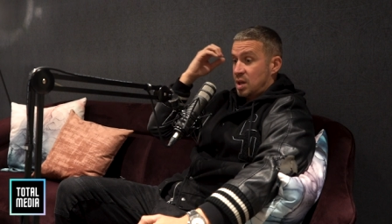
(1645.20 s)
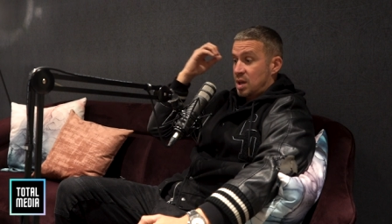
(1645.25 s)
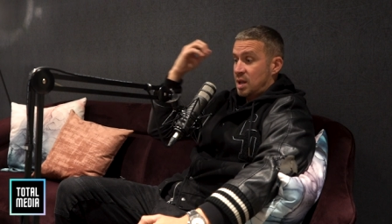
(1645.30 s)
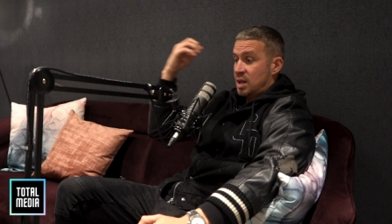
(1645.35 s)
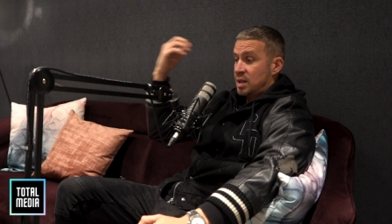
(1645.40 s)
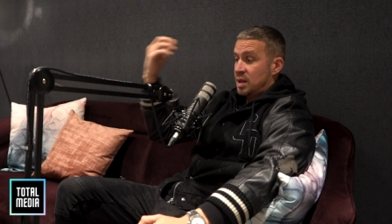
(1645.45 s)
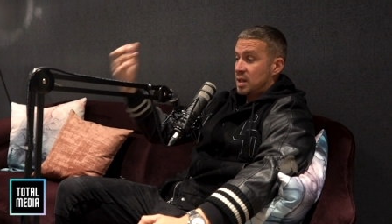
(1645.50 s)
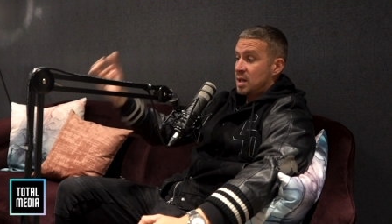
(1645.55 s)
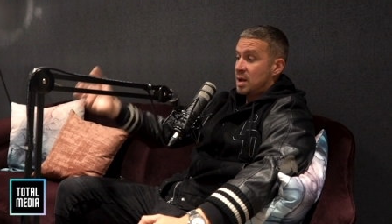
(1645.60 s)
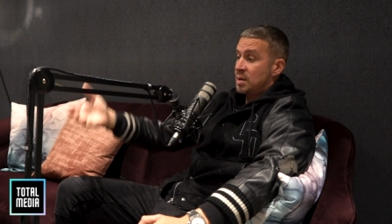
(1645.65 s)

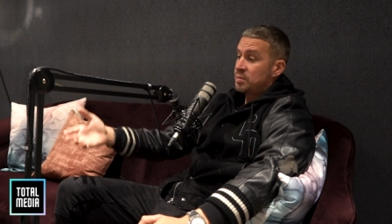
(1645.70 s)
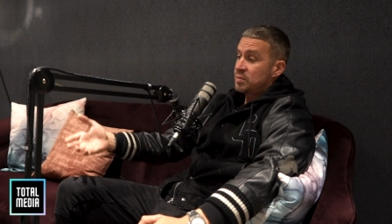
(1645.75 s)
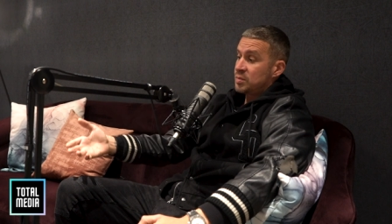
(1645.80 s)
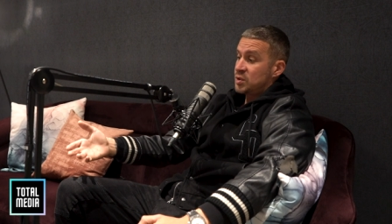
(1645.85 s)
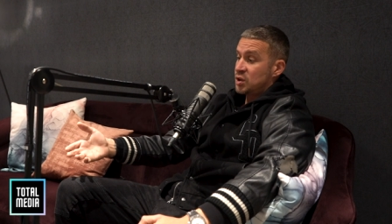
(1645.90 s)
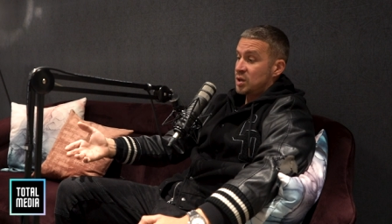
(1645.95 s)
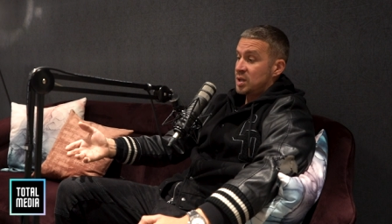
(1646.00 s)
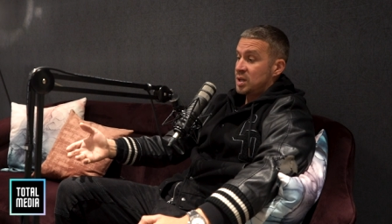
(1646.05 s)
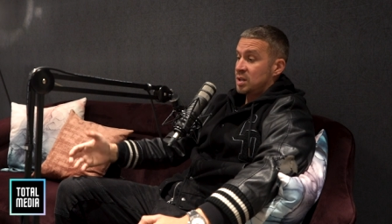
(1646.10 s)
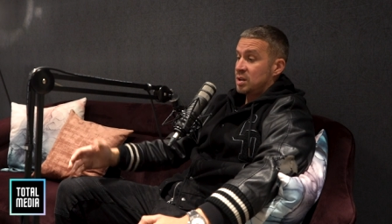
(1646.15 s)
And then I'm
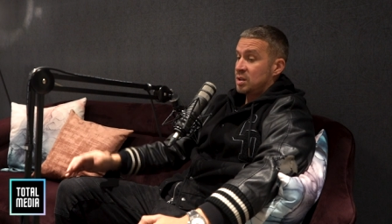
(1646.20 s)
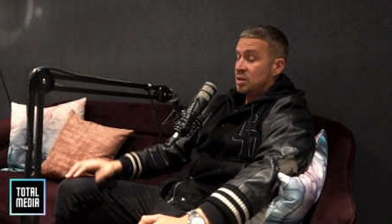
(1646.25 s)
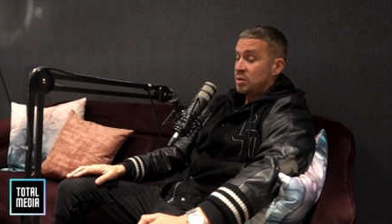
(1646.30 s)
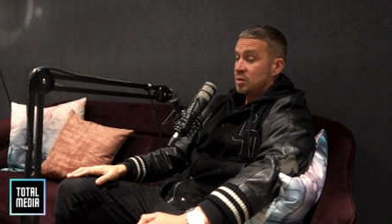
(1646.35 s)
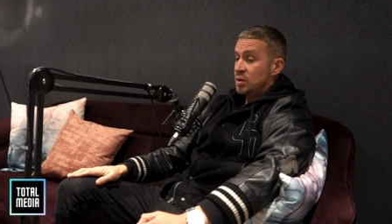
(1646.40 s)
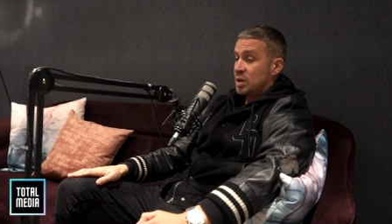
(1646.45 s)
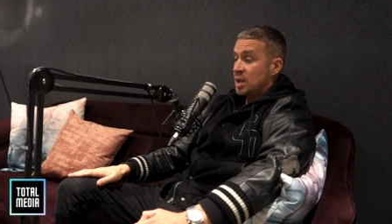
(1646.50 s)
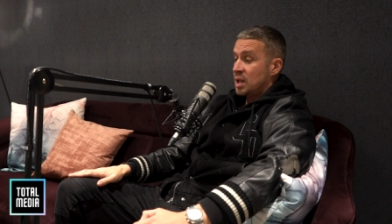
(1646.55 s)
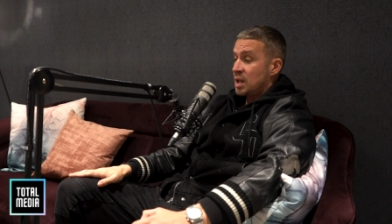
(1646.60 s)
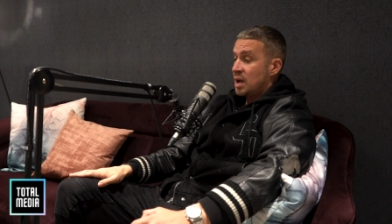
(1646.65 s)
joining a new
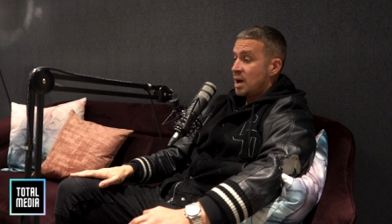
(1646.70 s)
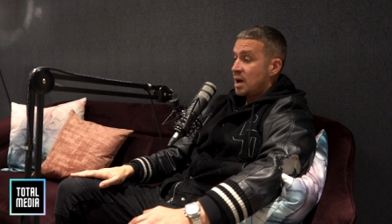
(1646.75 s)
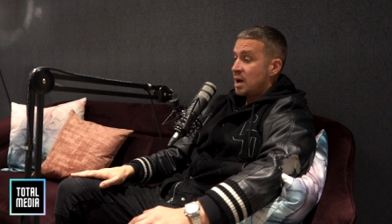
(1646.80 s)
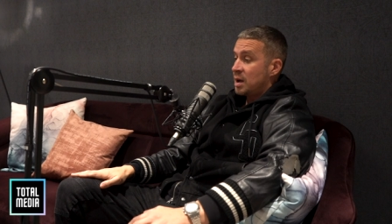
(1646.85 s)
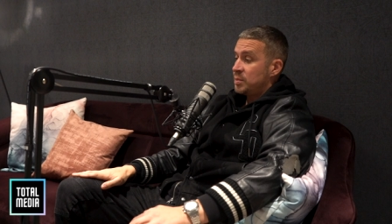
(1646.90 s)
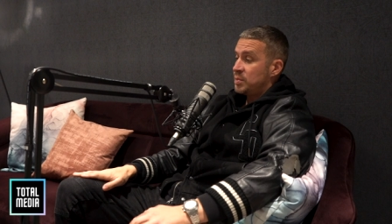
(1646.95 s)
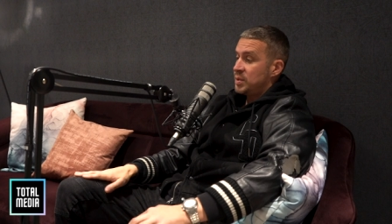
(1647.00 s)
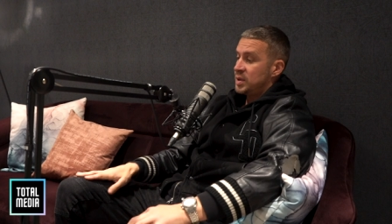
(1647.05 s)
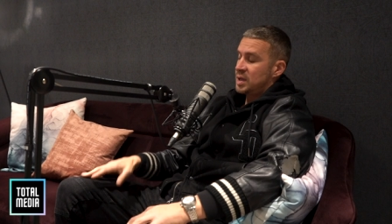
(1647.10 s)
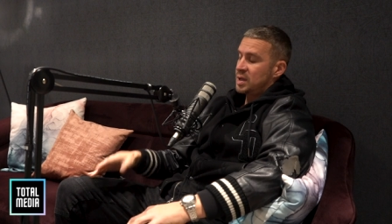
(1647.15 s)

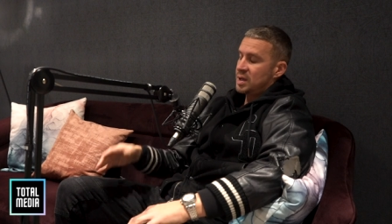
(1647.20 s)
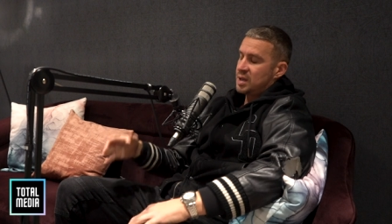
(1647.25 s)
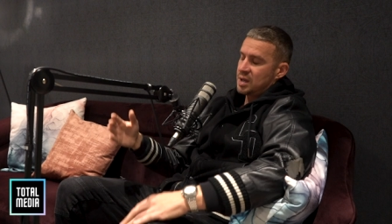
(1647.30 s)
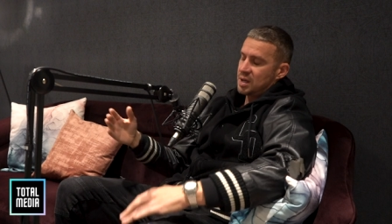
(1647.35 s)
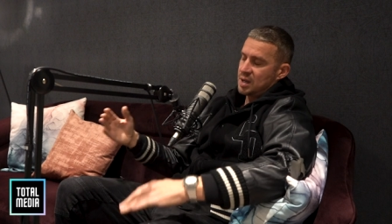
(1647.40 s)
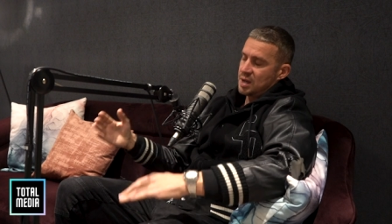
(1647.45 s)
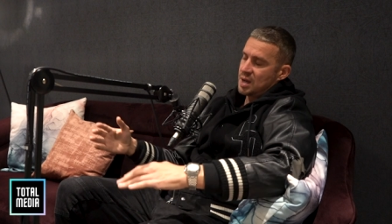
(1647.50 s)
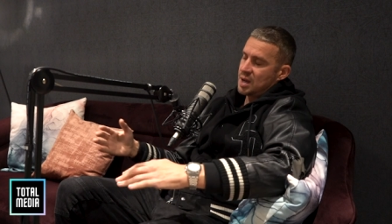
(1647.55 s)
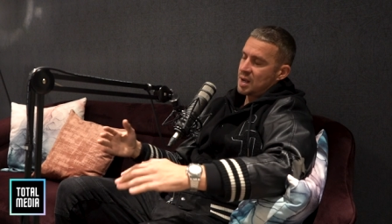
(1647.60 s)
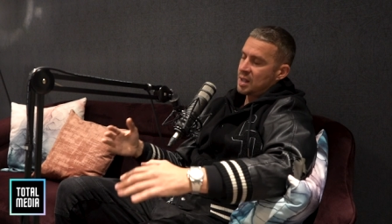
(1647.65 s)
club, and
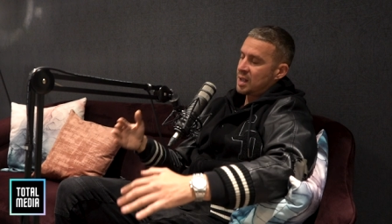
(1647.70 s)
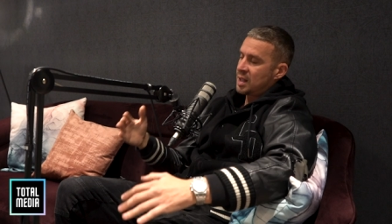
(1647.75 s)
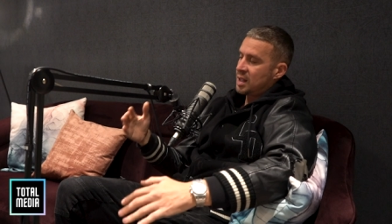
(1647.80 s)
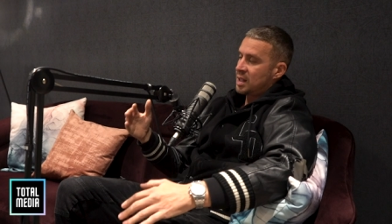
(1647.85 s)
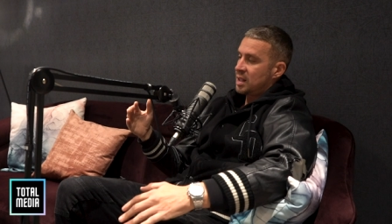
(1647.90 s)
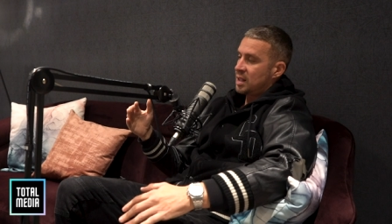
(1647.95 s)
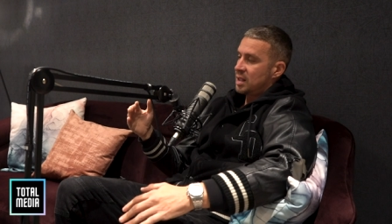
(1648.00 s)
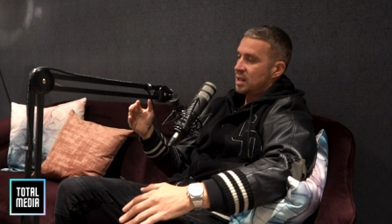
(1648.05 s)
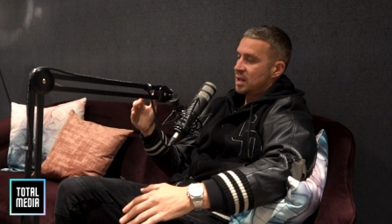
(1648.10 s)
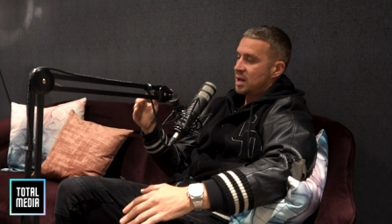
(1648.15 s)
it, and
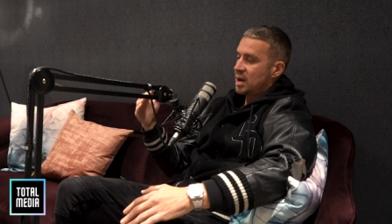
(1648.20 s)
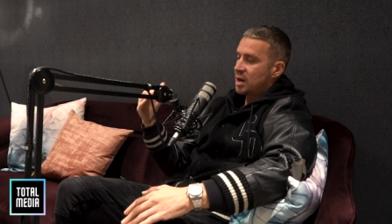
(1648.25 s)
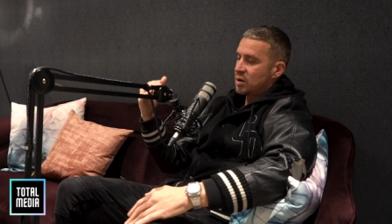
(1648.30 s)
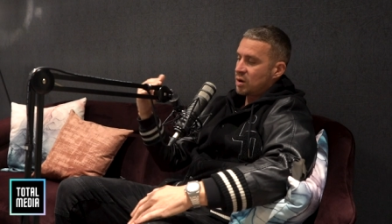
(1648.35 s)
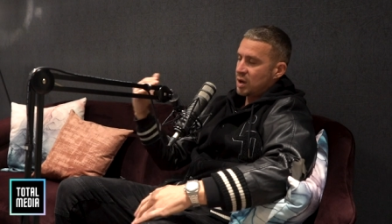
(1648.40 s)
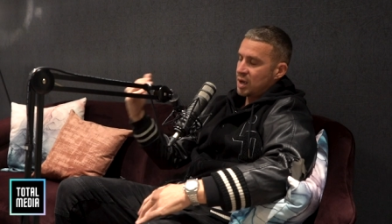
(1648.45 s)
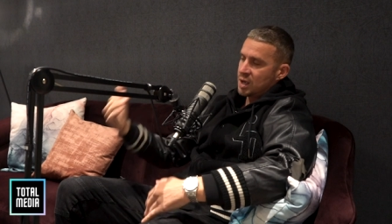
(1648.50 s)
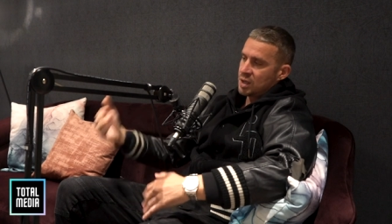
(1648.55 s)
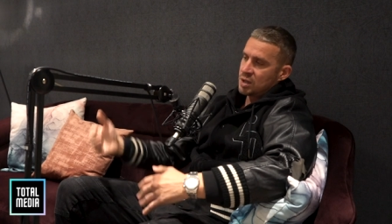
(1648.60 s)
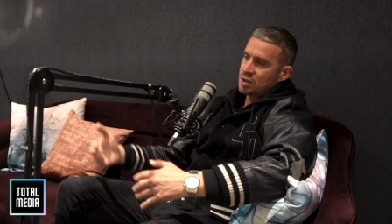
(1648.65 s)
then I
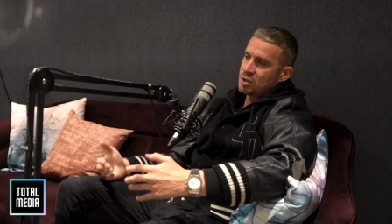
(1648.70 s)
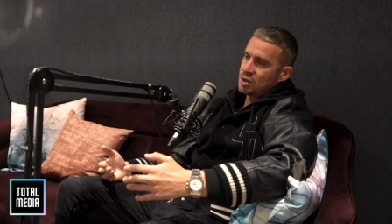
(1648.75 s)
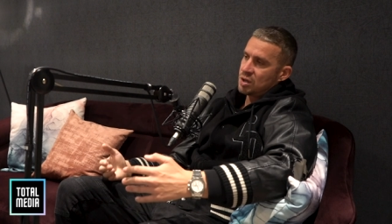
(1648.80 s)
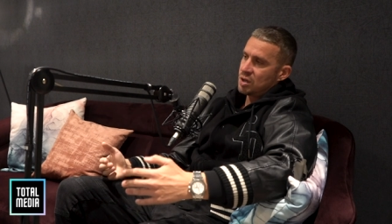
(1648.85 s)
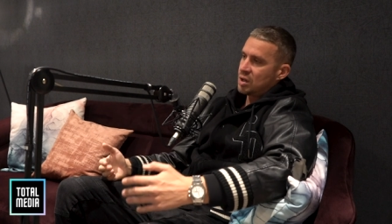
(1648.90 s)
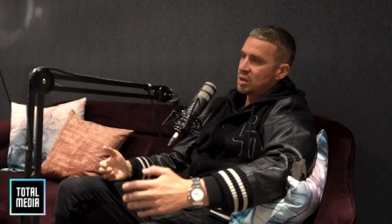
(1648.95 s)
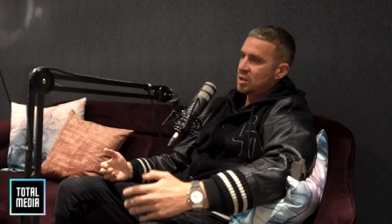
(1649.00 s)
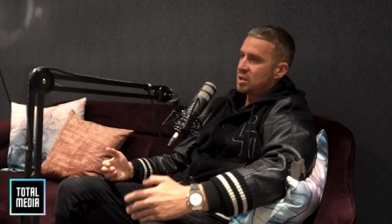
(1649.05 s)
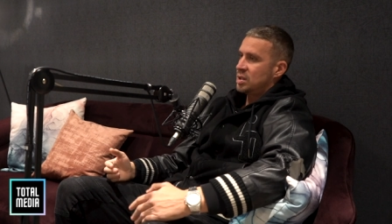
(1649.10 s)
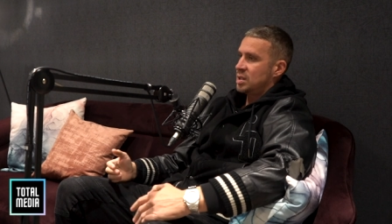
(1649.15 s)
got
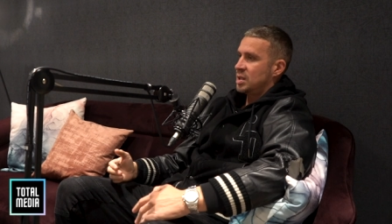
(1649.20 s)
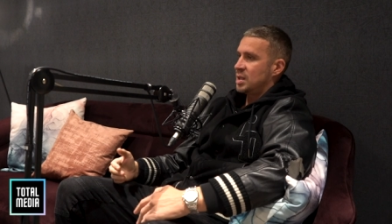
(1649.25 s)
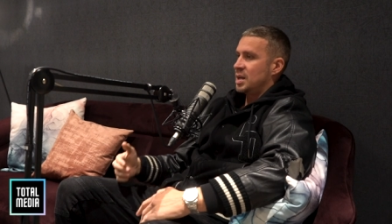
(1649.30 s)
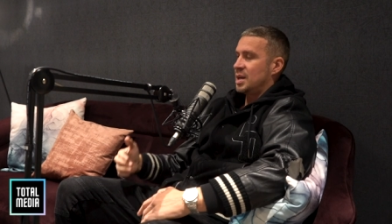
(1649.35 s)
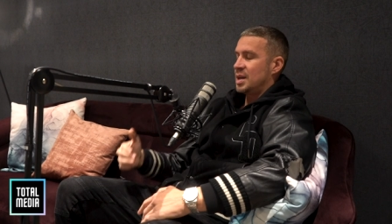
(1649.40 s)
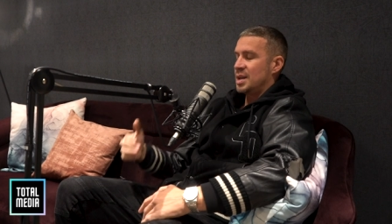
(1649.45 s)
injured, and yeah.